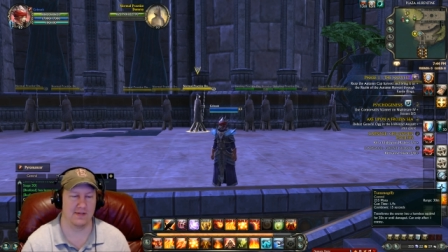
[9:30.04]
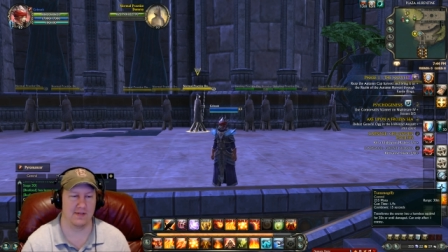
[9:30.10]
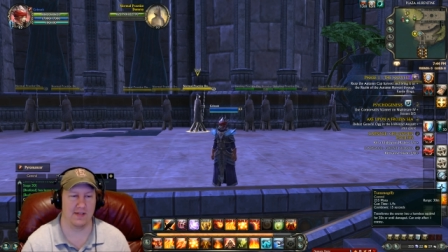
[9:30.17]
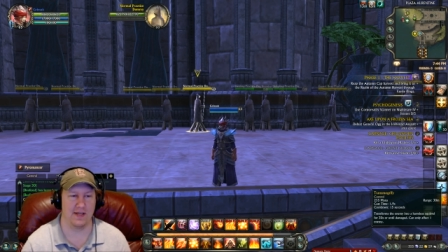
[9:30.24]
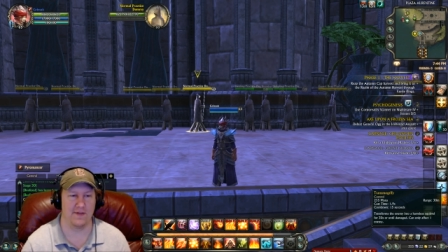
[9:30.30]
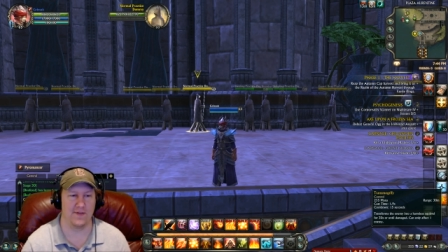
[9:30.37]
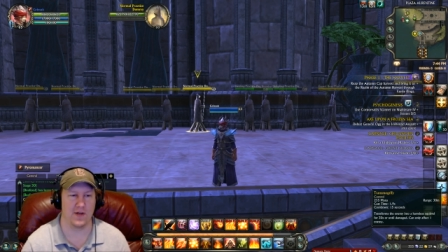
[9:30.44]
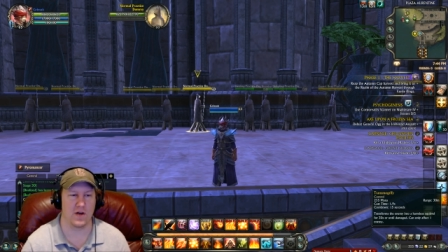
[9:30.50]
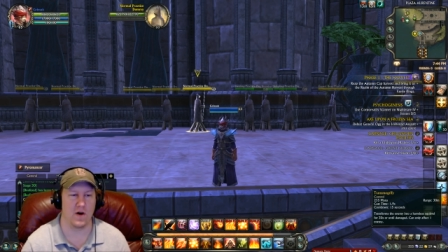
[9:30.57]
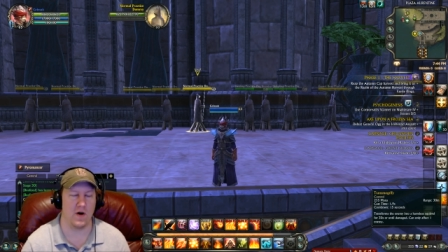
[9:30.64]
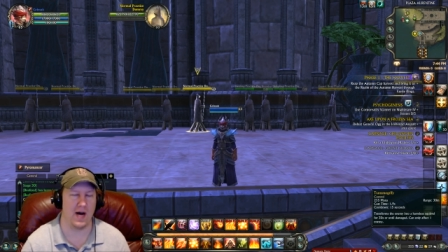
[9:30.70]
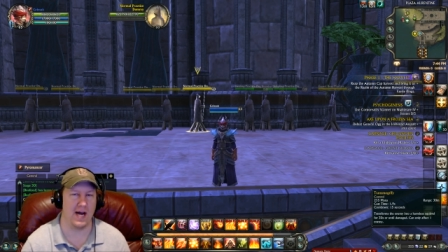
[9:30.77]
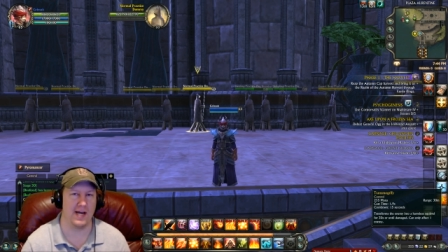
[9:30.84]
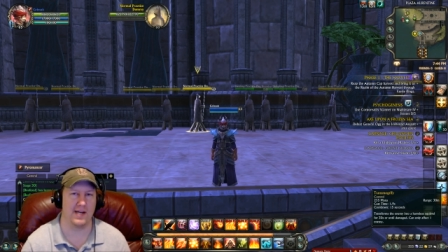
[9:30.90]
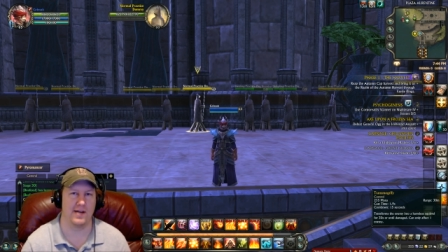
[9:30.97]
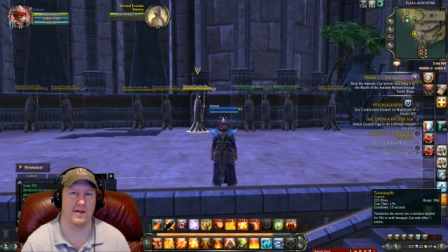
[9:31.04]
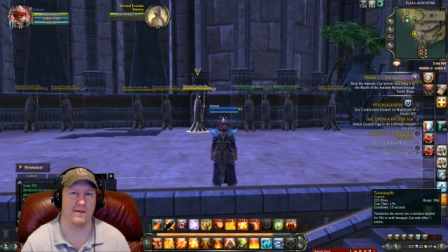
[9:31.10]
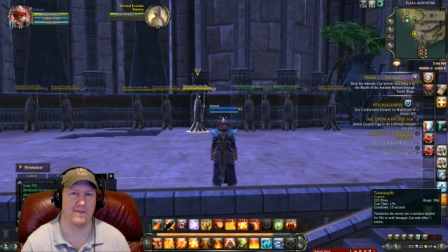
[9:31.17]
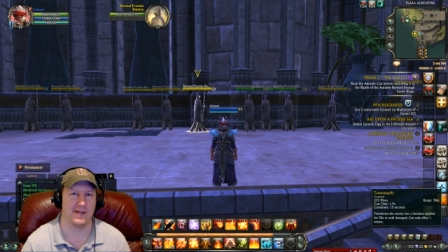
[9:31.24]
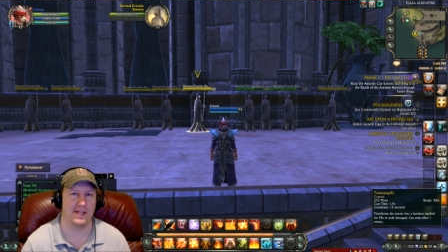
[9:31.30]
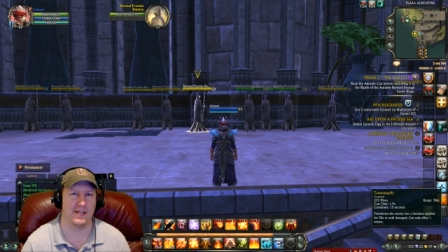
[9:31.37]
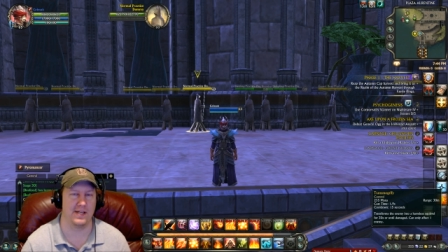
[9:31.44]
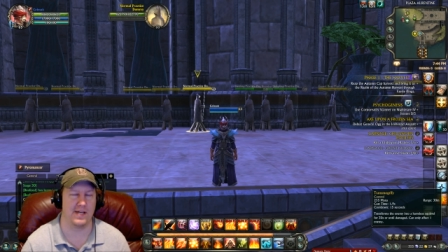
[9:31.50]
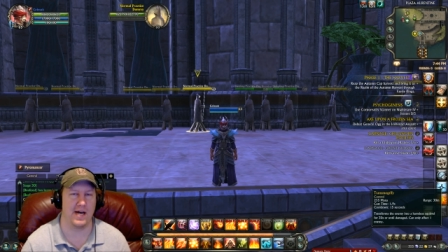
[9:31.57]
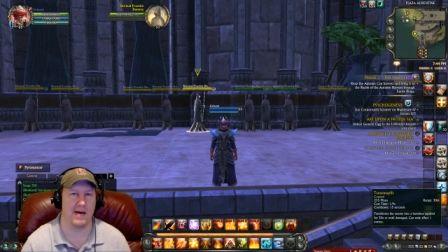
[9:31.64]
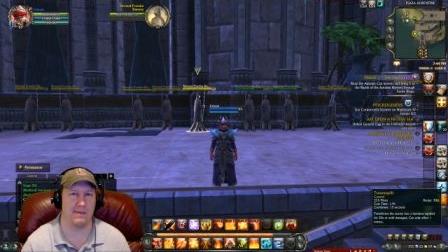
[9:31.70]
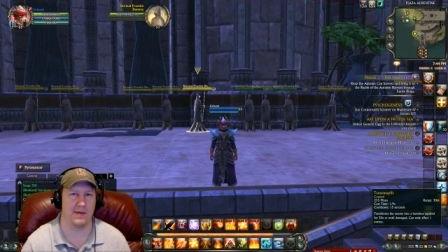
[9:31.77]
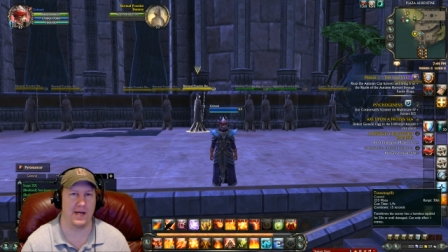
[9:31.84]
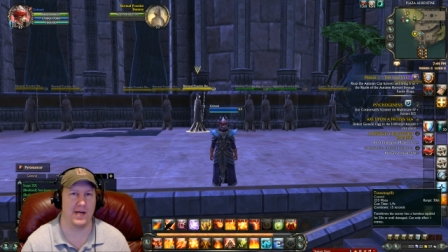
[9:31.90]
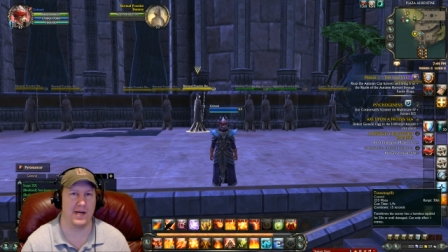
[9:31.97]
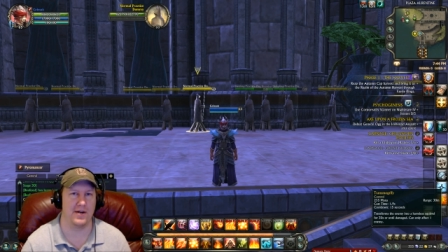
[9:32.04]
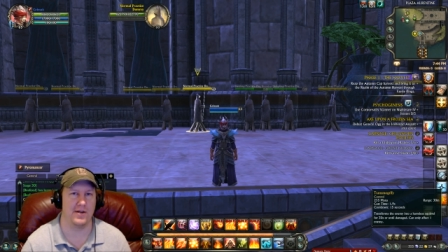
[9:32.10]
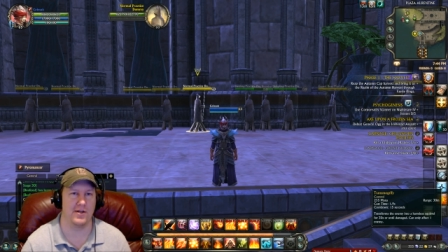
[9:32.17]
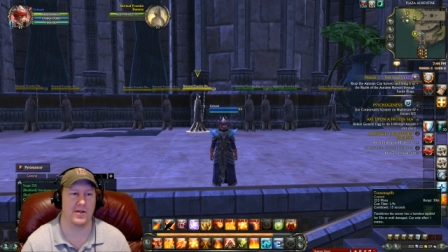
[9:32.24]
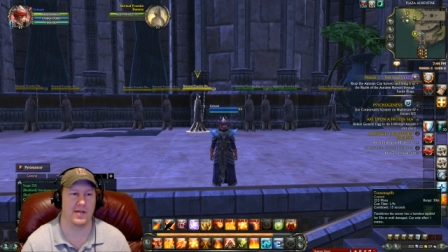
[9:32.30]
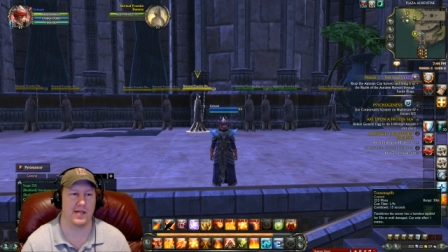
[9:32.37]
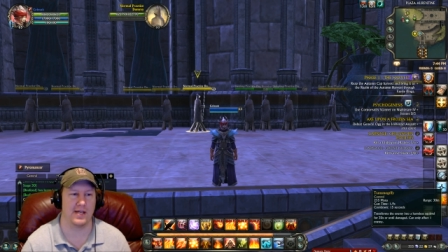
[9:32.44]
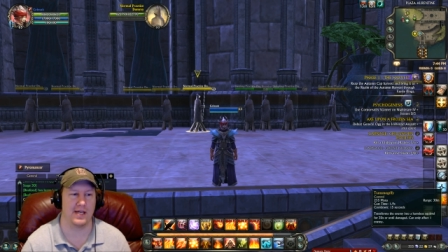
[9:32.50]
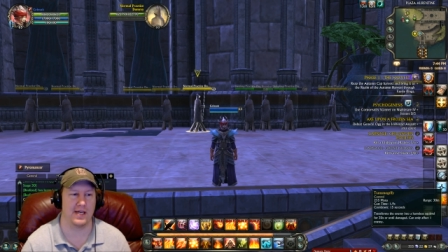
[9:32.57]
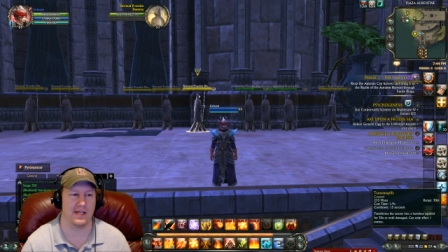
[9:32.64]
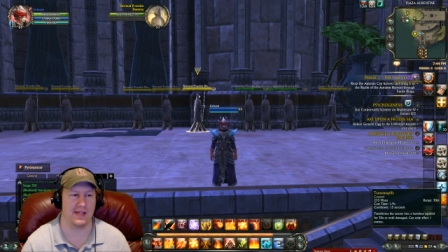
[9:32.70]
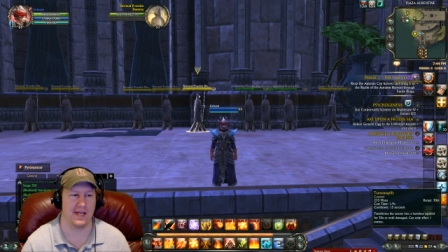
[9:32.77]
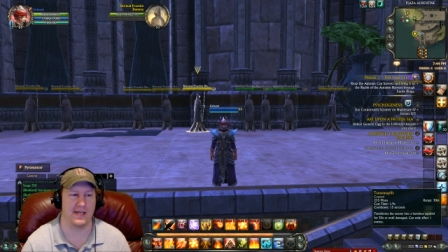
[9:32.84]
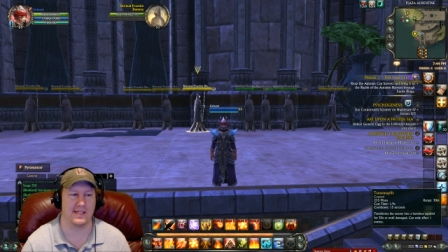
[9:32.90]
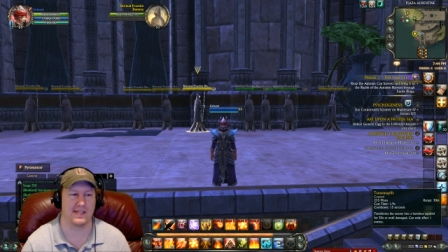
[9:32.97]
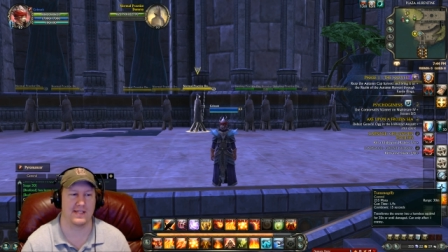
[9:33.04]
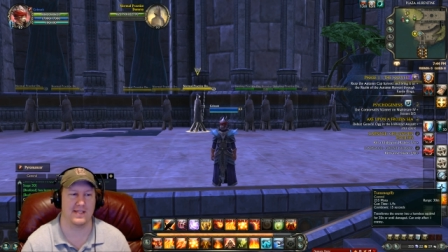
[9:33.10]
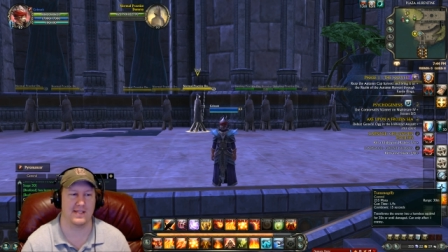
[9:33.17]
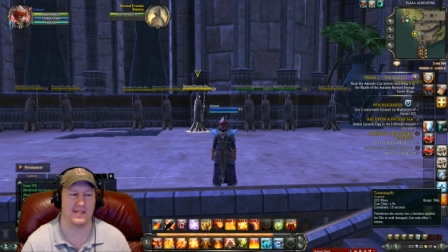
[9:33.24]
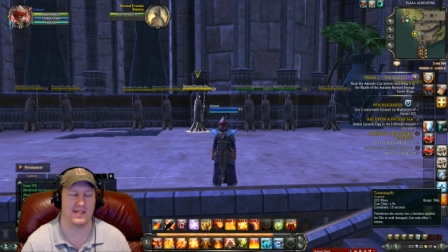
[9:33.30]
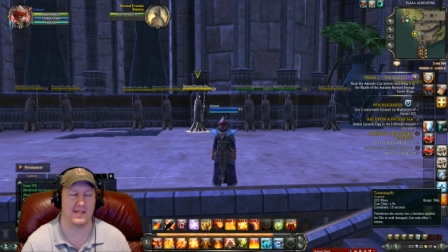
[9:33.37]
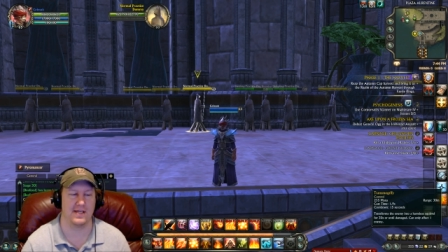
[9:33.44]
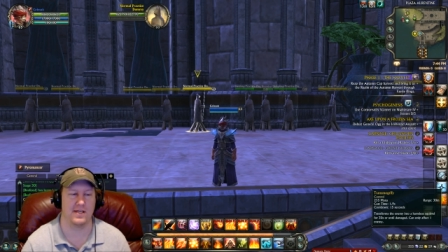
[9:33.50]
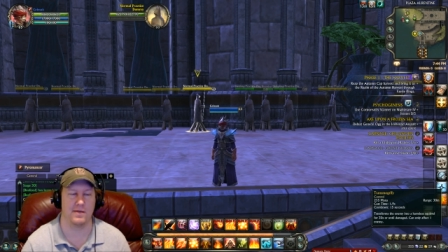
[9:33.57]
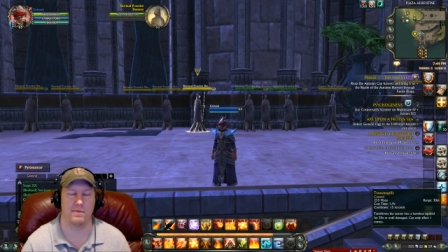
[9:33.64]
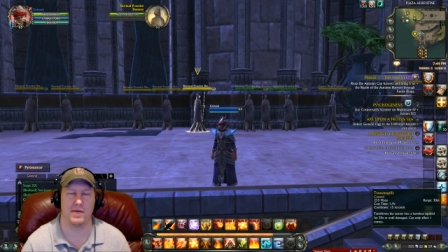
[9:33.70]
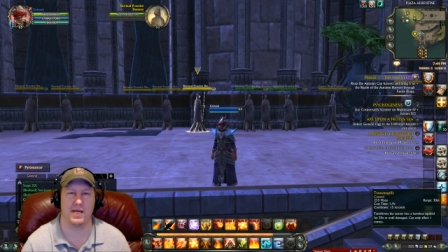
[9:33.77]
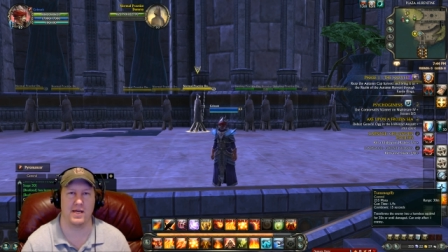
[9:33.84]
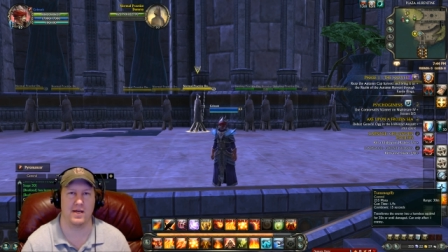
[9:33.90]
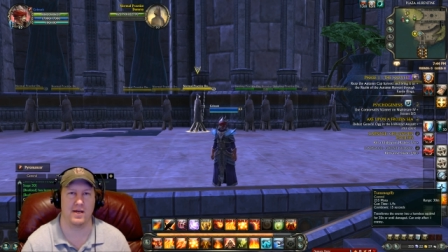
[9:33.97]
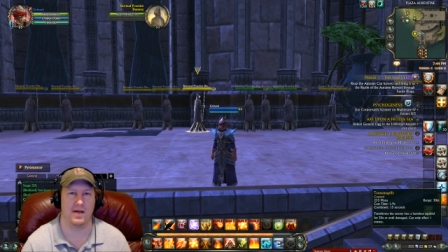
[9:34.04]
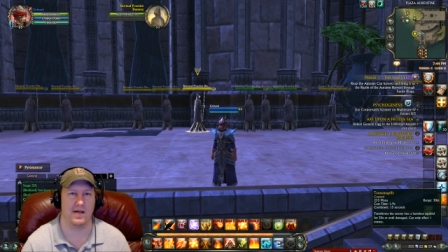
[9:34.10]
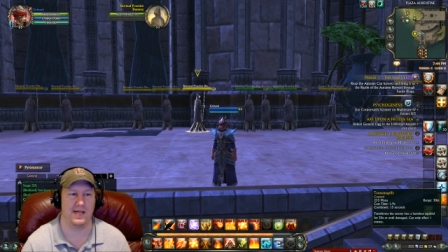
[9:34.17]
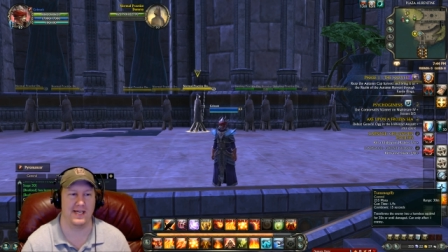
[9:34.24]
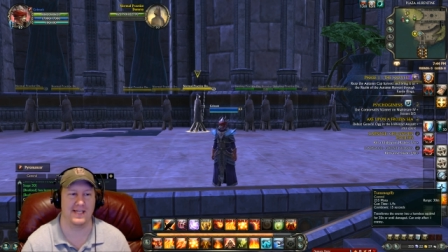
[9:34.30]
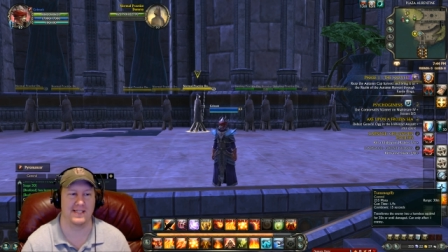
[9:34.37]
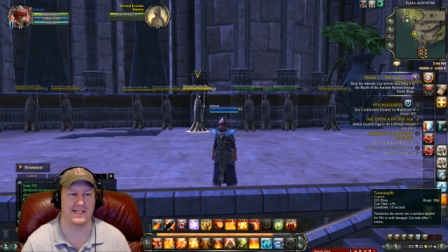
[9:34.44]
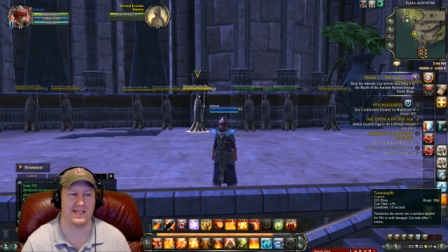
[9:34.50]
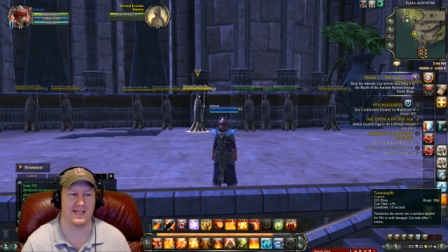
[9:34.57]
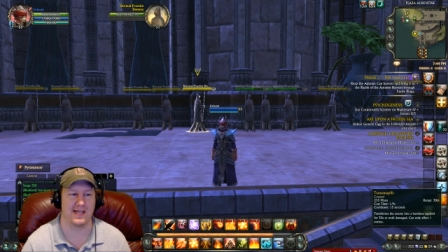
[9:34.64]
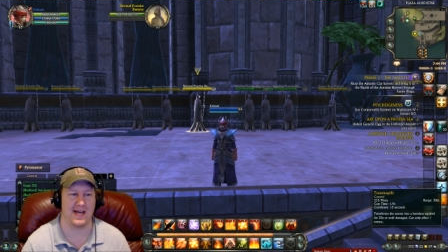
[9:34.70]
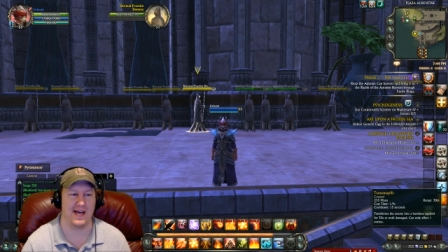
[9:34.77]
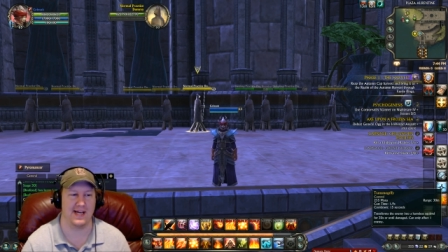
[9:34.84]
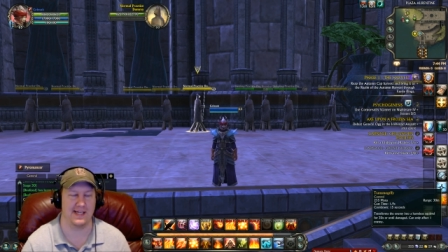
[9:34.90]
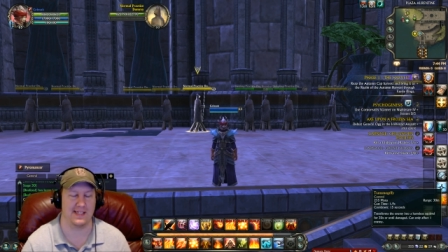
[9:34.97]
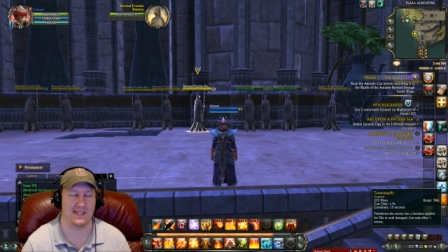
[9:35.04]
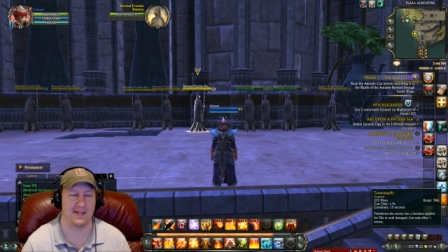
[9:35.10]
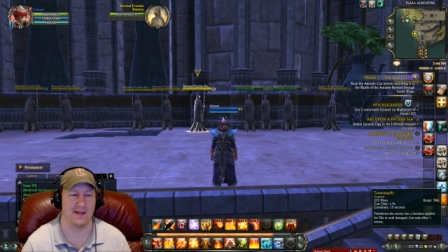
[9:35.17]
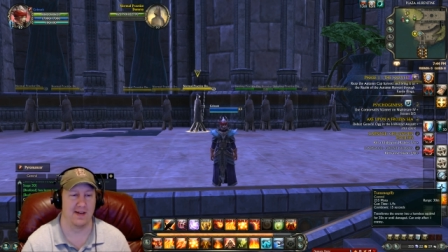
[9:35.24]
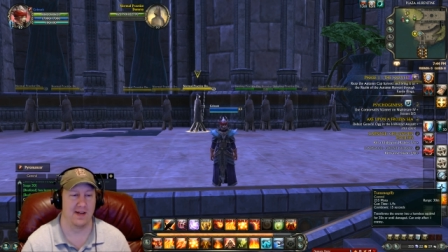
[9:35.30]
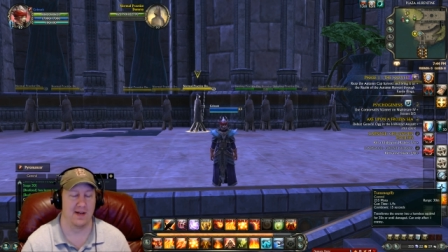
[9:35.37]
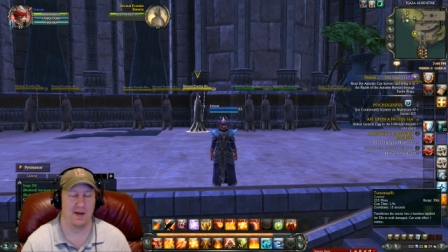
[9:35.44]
if you go high enough in the Dominator you can get that CC to be instant cast,